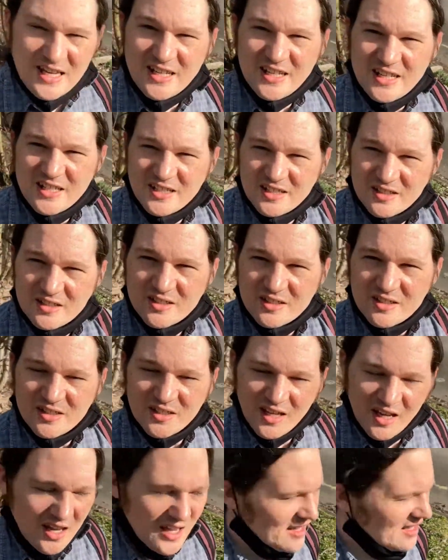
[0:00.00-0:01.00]
It
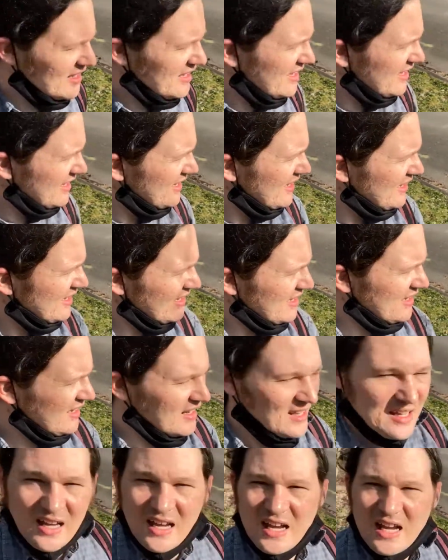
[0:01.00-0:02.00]
is
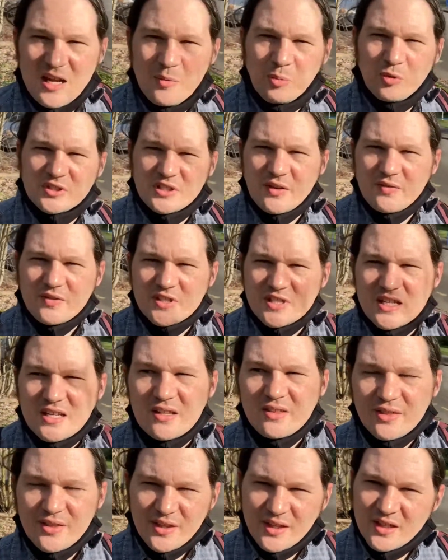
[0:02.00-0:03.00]
April
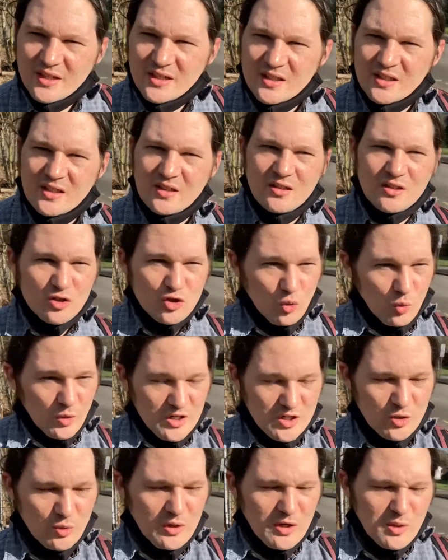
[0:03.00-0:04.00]
17th,
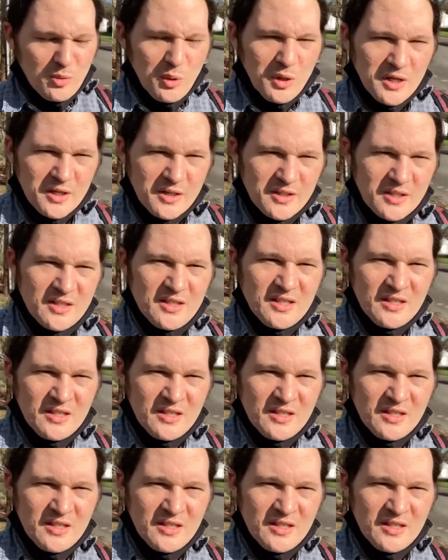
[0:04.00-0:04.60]
2021.